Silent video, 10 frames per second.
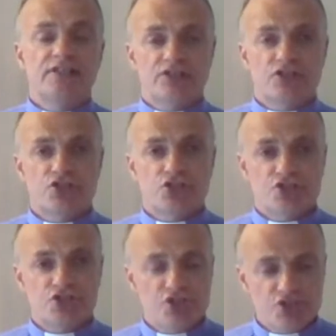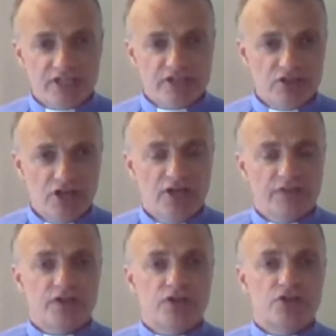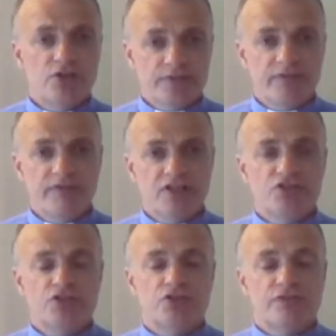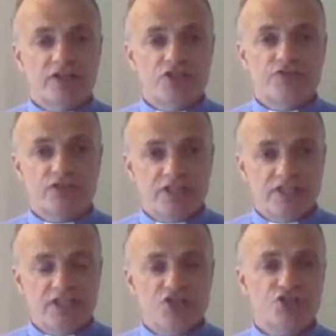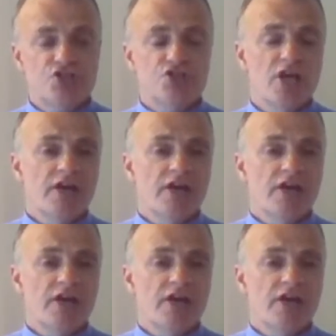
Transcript: in the church newsletter. There are youth events, there's events for teenagers,